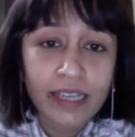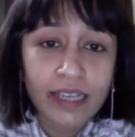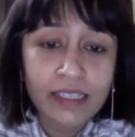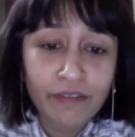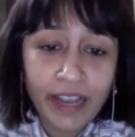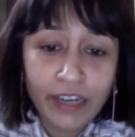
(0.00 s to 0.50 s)

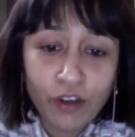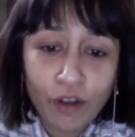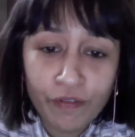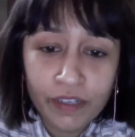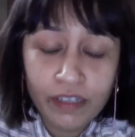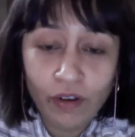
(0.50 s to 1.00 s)
is in fact
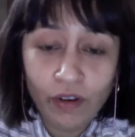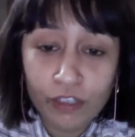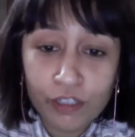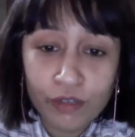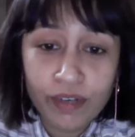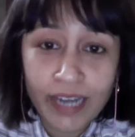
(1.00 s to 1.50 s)
often
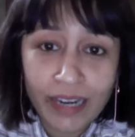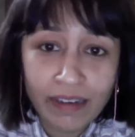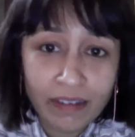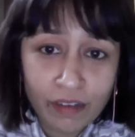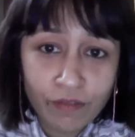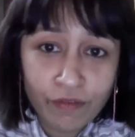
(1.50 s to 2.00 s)
also
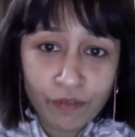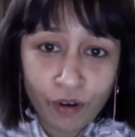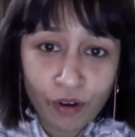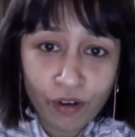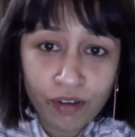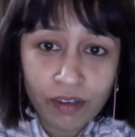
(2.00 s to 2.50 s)
credited
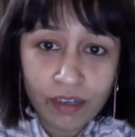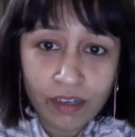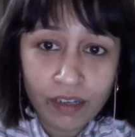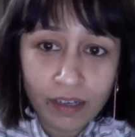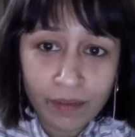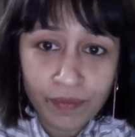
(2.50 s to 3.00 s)
for
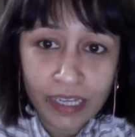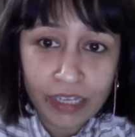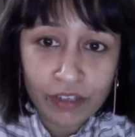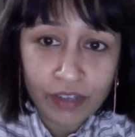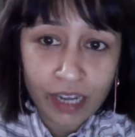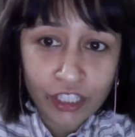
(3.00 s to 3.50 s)

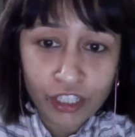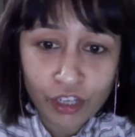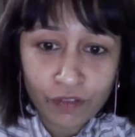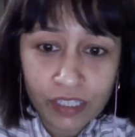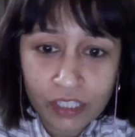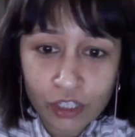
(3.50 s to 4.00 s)
the
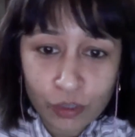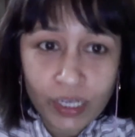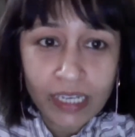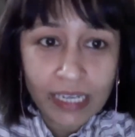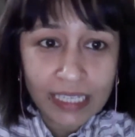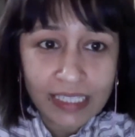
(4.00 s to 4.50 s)
introduction of this 2
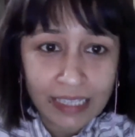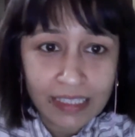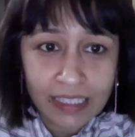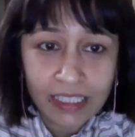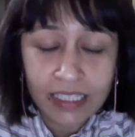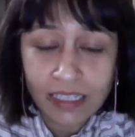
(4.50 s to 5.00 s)
degrees
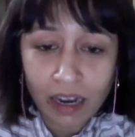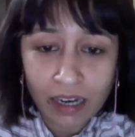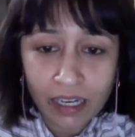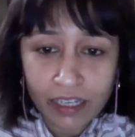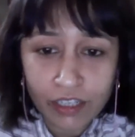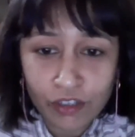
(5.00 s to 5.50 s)
Celsius
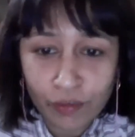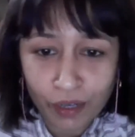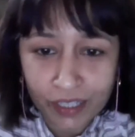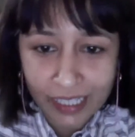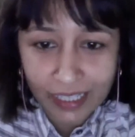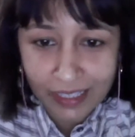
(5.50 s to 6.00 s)
target into
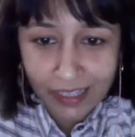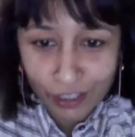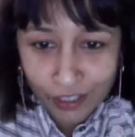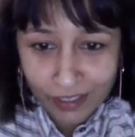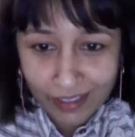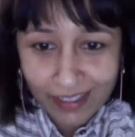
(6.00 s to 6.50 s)
policy
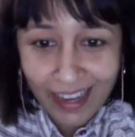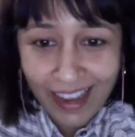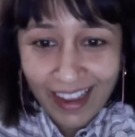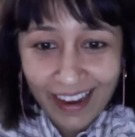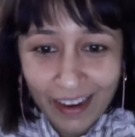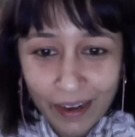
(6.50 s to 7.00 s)
discussions.
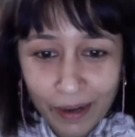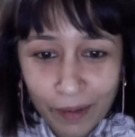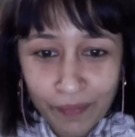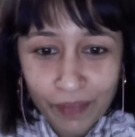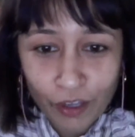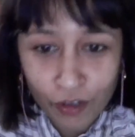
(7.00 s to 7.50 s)

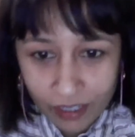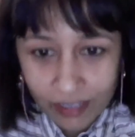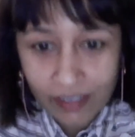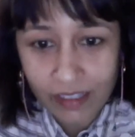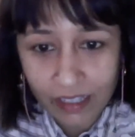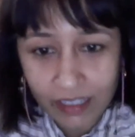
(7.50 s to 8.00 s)

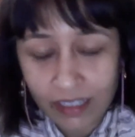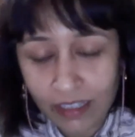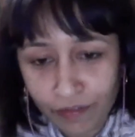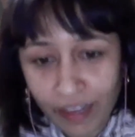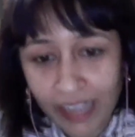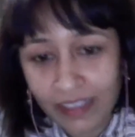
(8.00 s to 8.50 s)

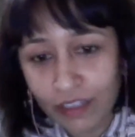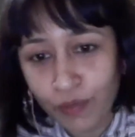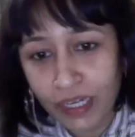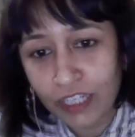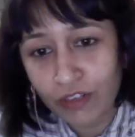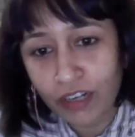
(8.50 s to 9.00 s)
The fact that
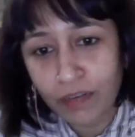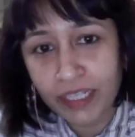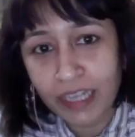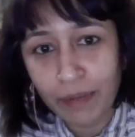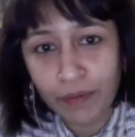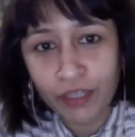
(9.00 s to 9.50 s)
we need to
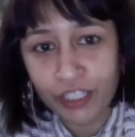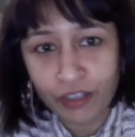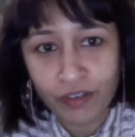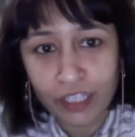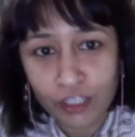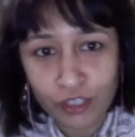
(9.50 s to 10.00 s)
limit
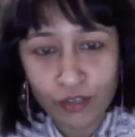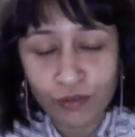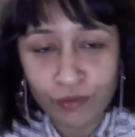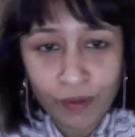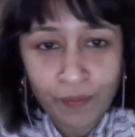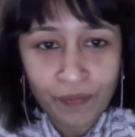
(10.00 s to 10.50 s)
temperature rise
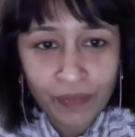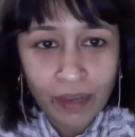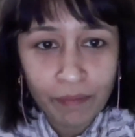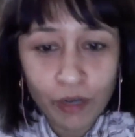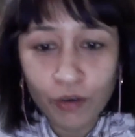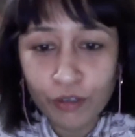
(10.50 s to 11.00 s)
to
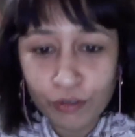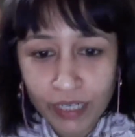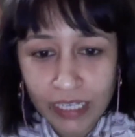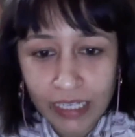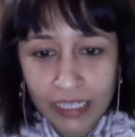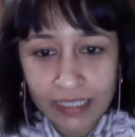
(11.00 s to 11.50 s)
below
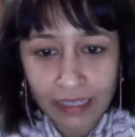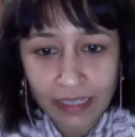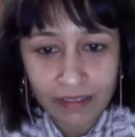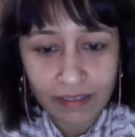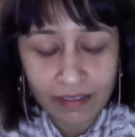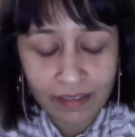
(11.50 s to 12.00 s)
2 degrees
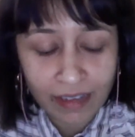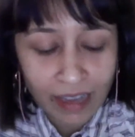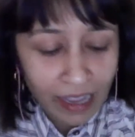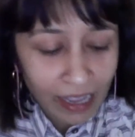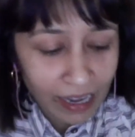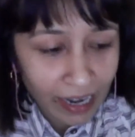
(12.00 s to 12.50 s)
Celsius.
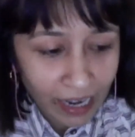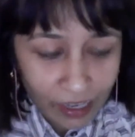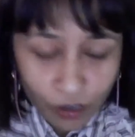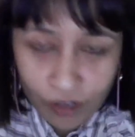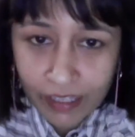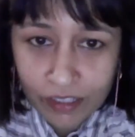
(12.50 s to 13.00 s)
And
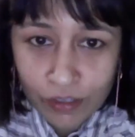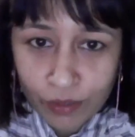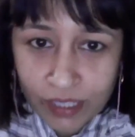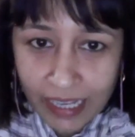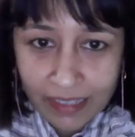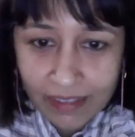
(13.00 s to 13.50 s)
I always do
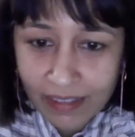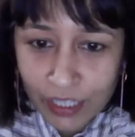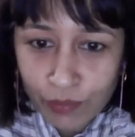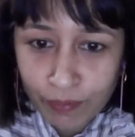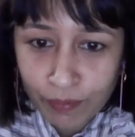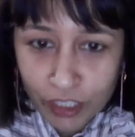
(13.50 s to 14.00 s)
this
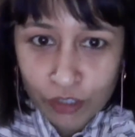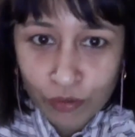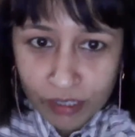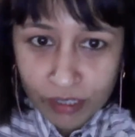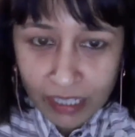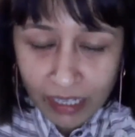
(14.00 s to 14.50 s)
exercise with my
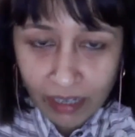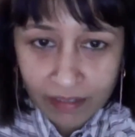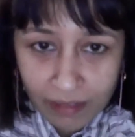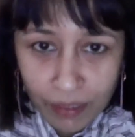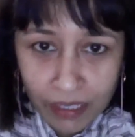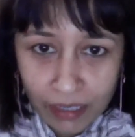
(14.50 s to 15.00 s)
students. I
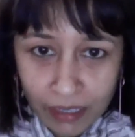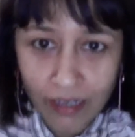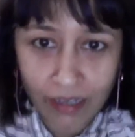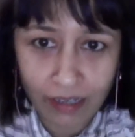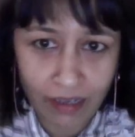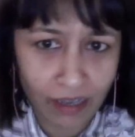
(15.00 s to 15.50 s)
ask them in
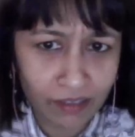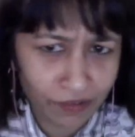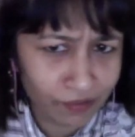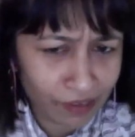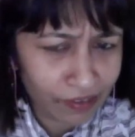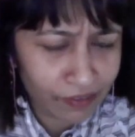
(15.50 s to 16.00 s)
class,
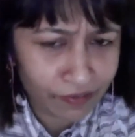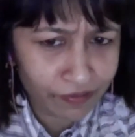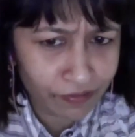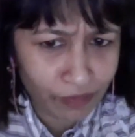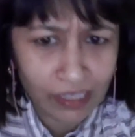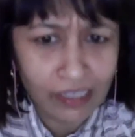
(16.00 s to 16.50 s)
they have
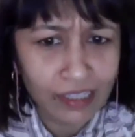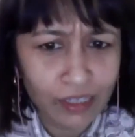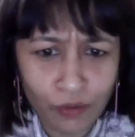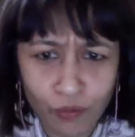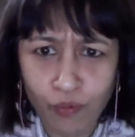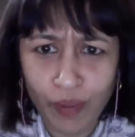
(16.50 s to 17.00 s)

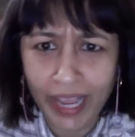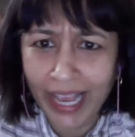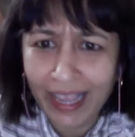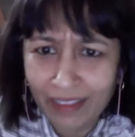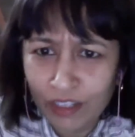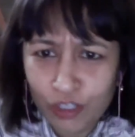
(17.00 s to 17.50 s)
wondered
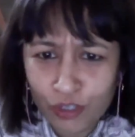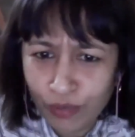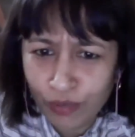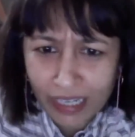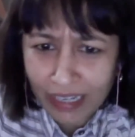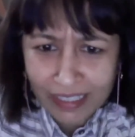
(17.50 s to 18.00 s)
where this
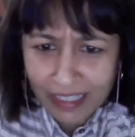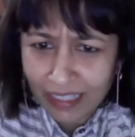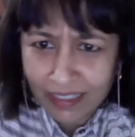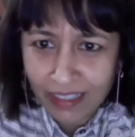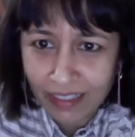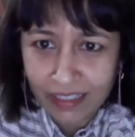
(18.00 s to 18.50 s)
2 degrees
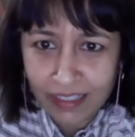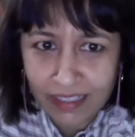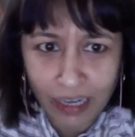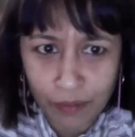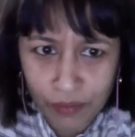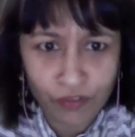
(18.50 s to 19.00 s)

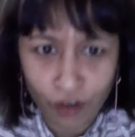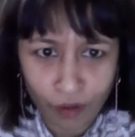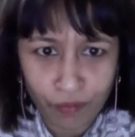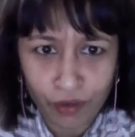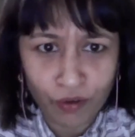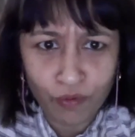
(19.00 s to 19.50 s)
Celsius comes from.